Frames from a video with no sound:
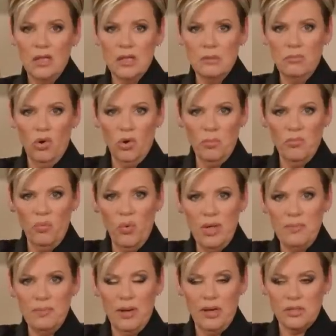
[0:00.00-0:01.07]
The more
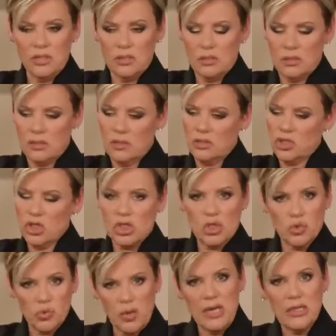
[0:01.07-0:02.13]
we must
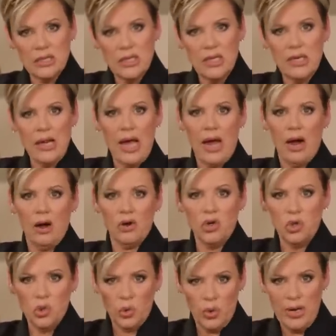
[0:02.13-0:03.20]
strengthen our
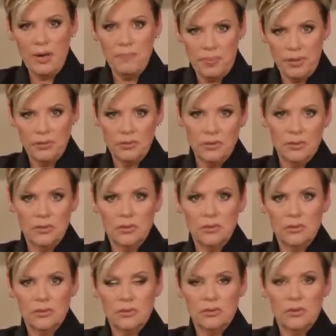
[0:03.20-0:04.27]
grip
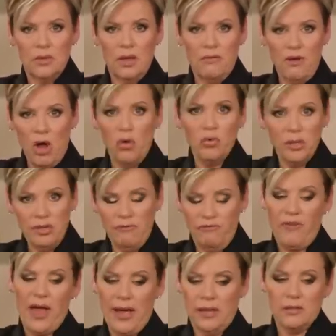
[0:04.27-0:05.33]
of holding
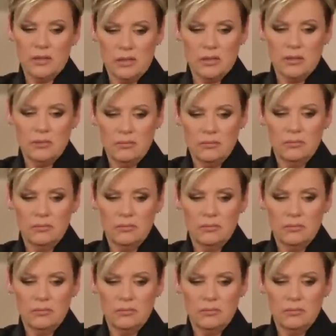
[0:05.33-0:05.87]
fast.